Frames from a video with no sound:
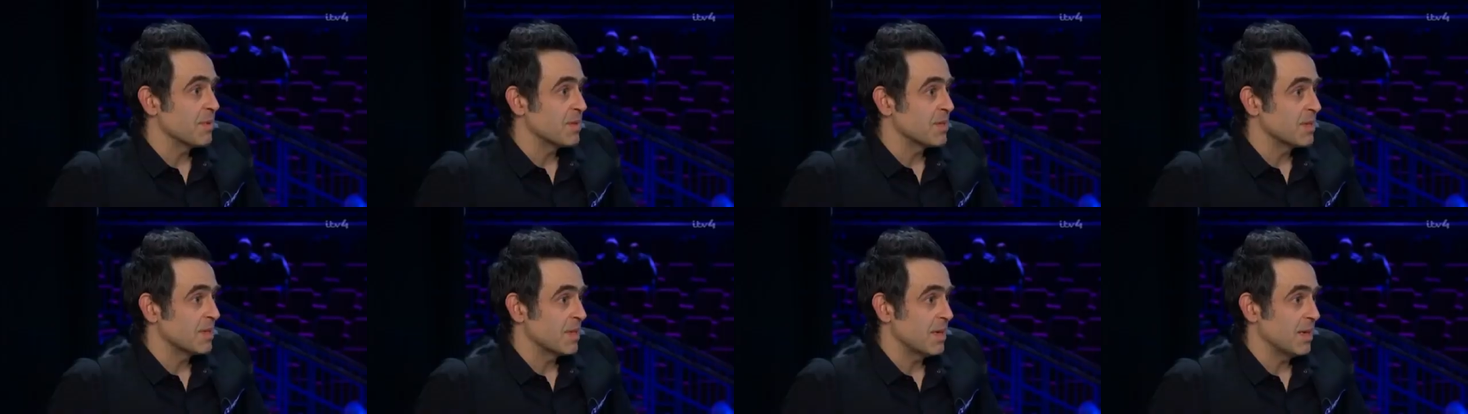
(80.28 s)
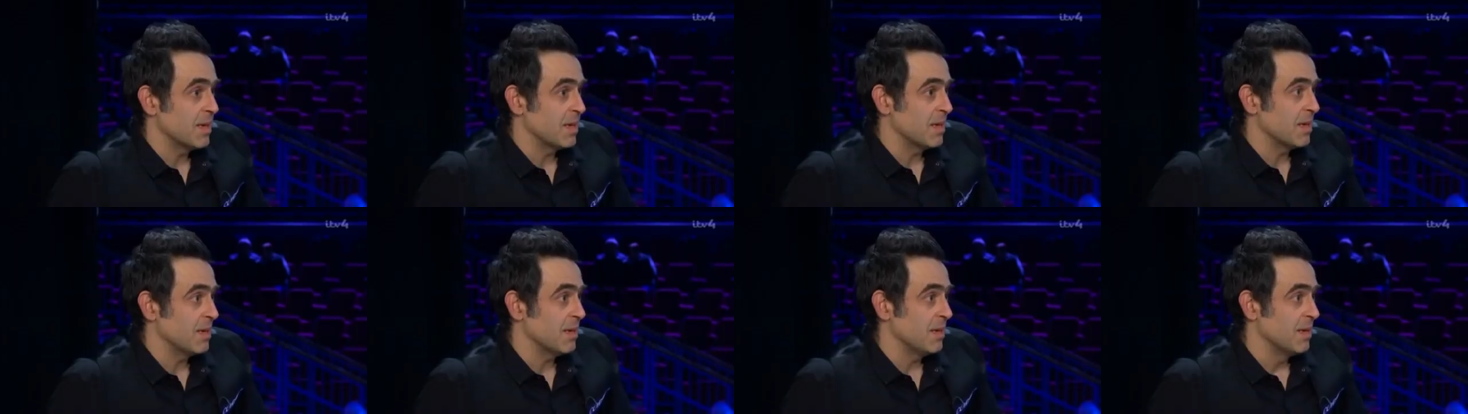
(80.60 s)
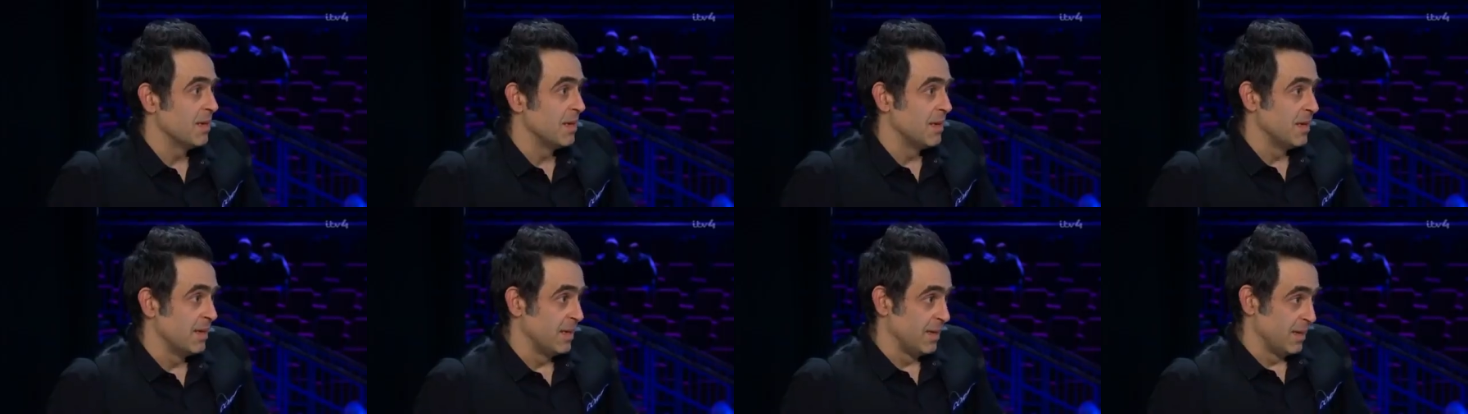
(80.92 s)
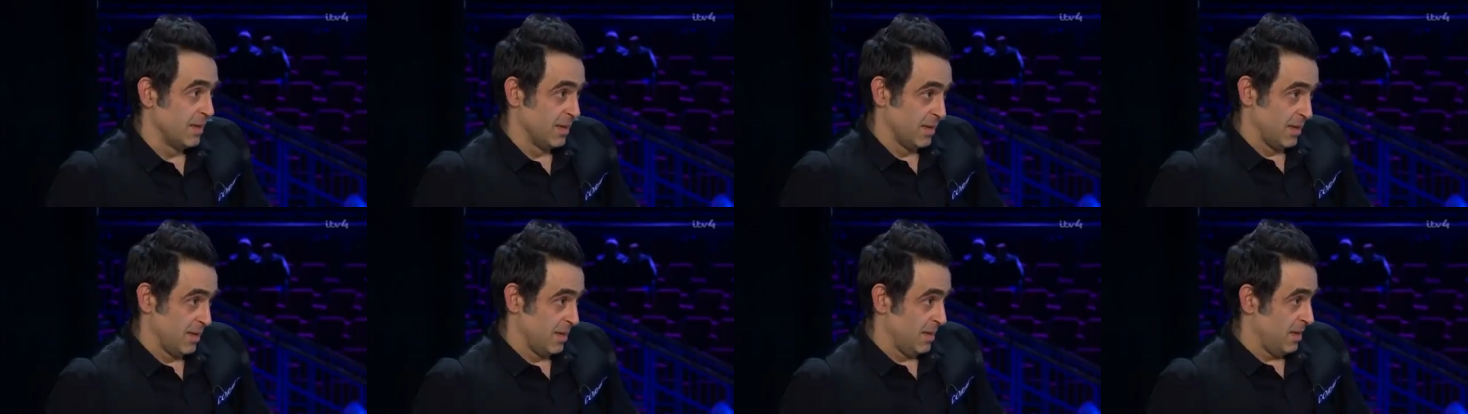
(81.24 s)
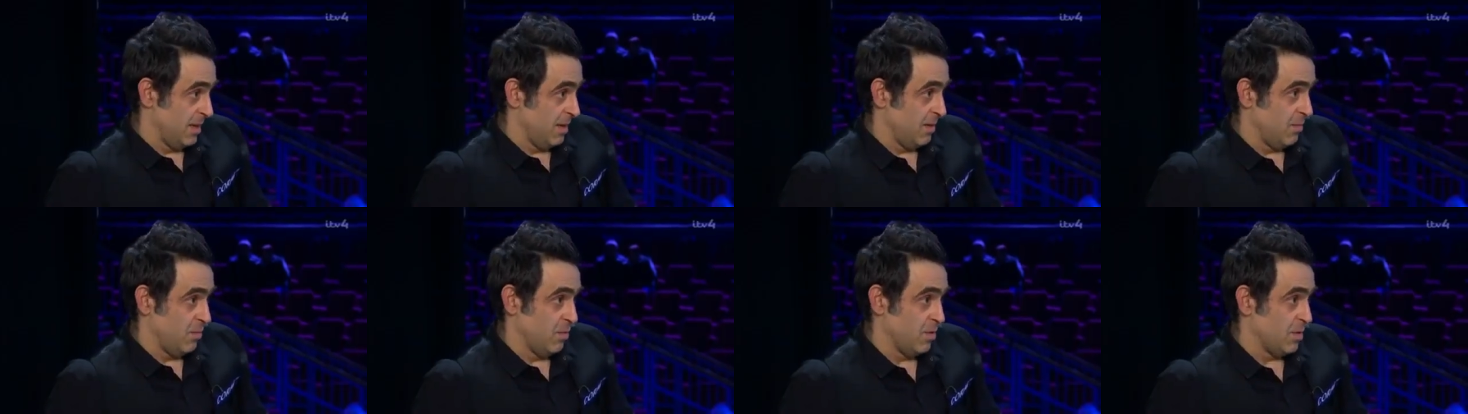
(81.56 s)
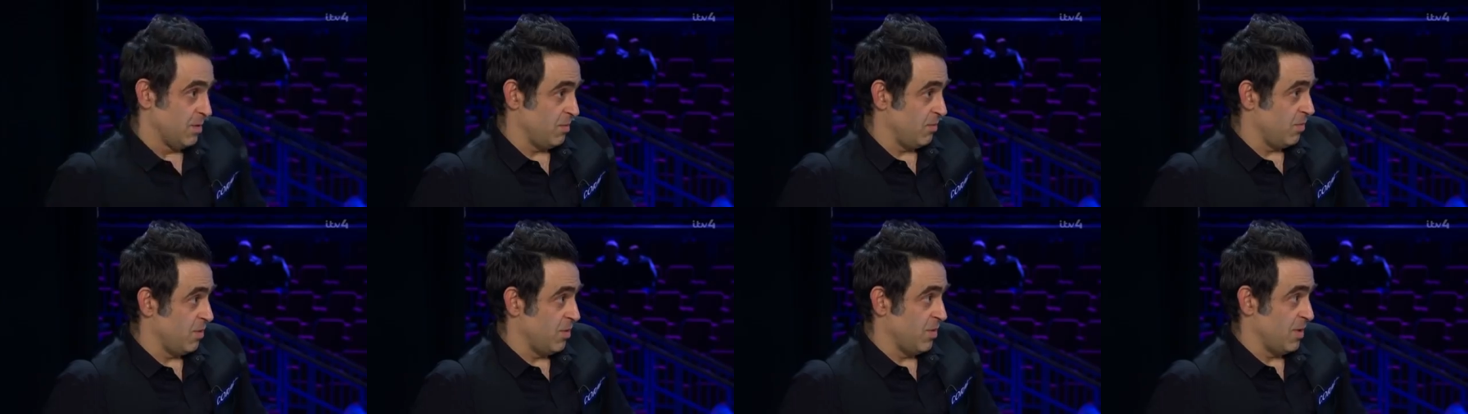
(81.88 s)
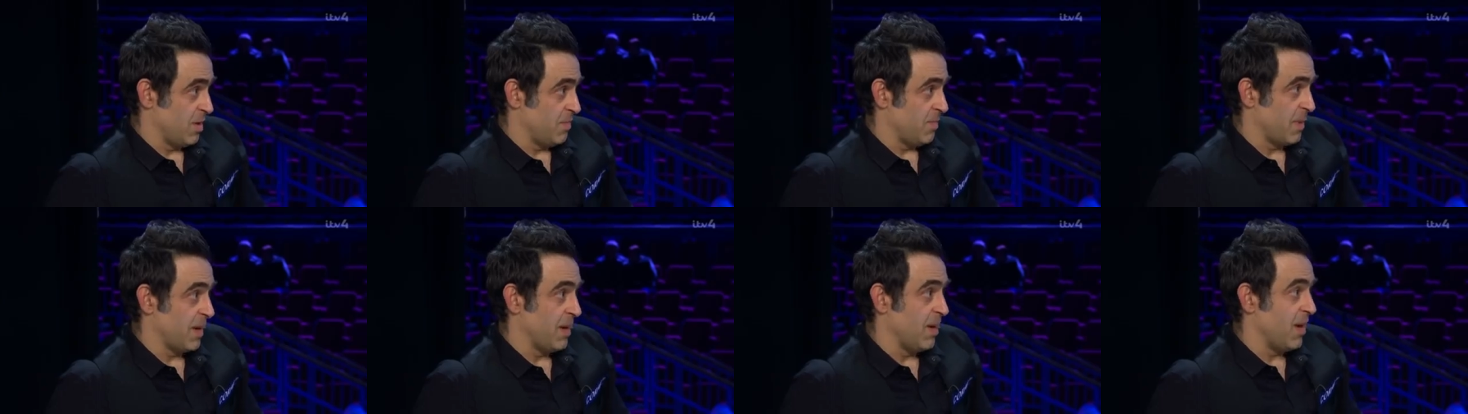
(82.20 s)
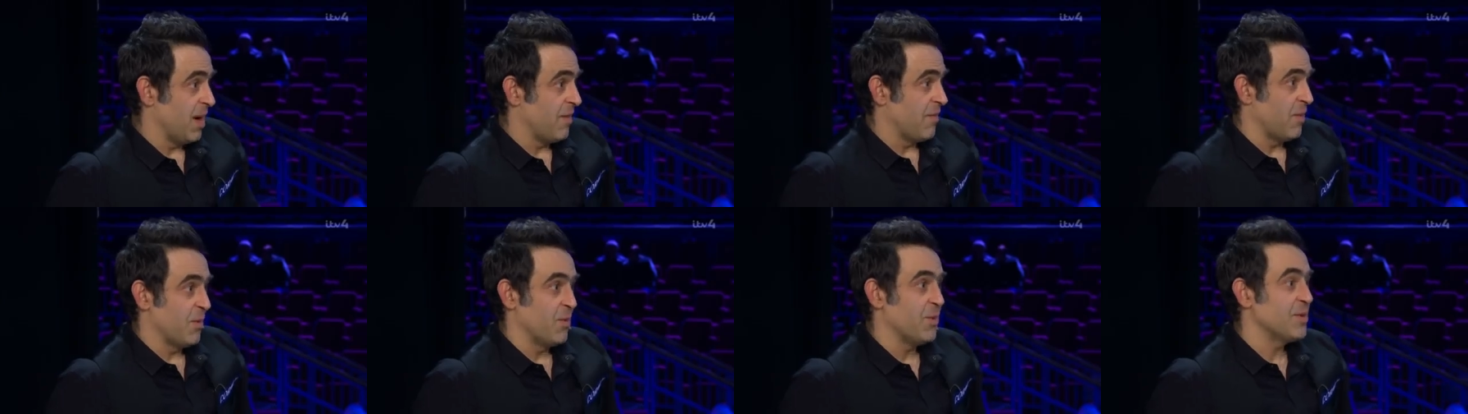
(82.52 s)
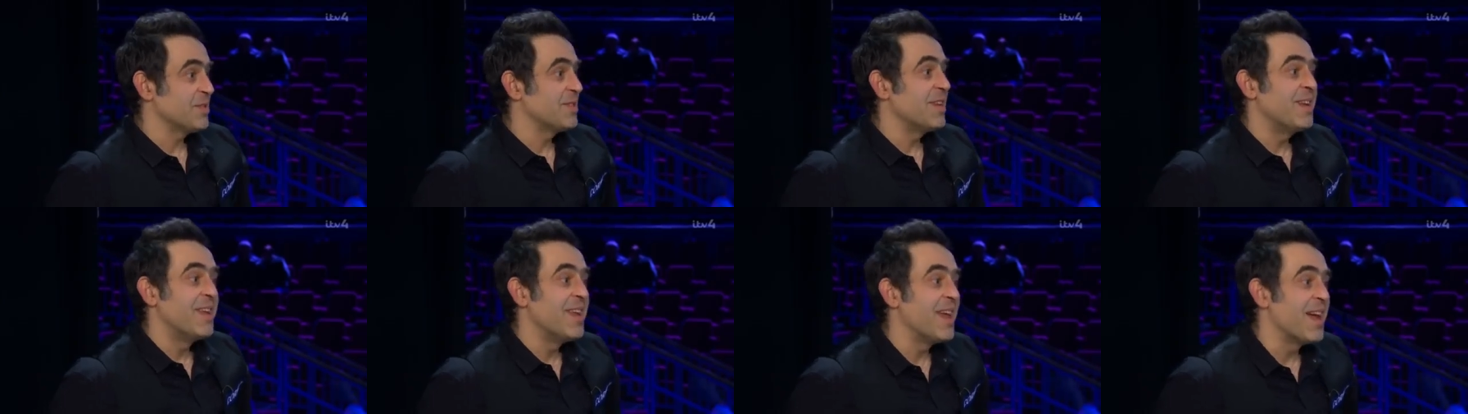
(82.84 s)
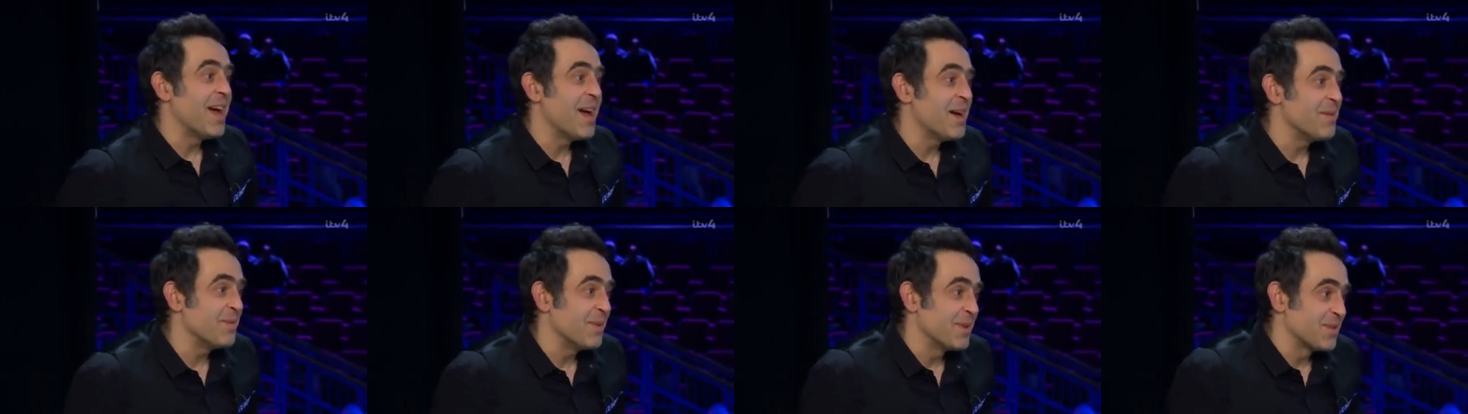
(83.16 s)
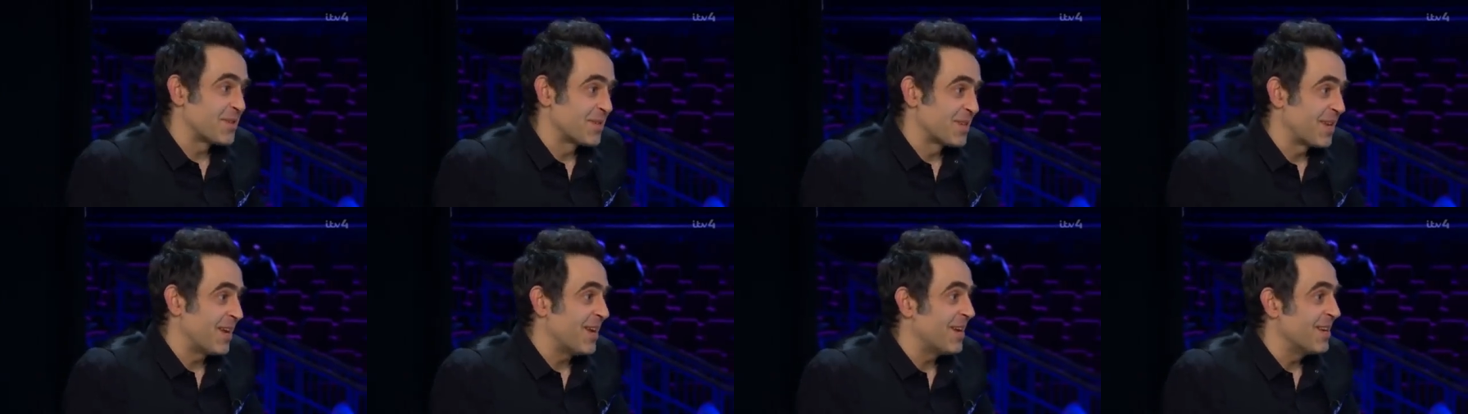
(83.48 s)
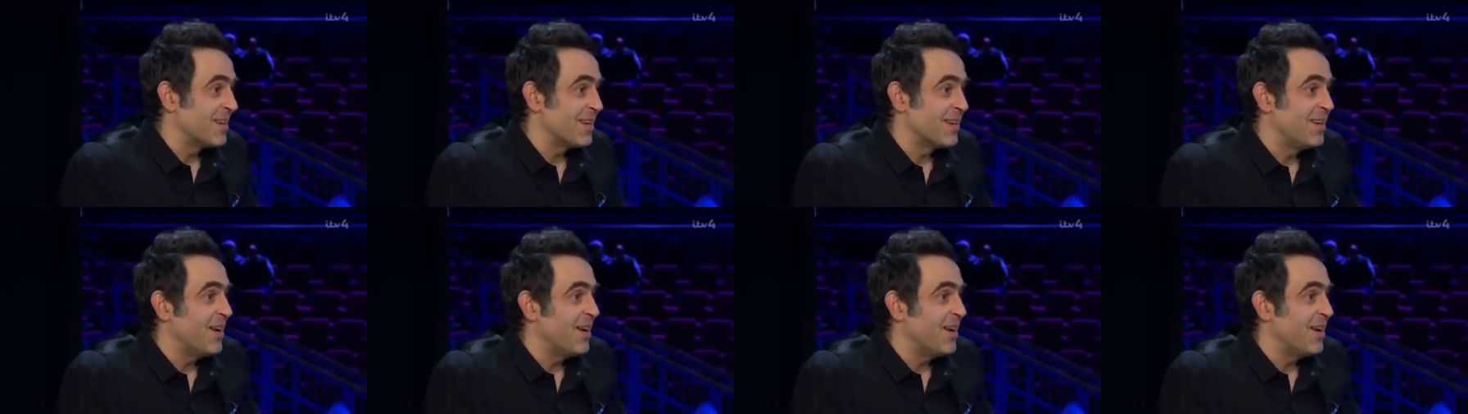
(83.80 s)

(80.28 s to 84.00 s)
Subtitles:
my skin, what would it be like if I wasn't hitting it out my skin?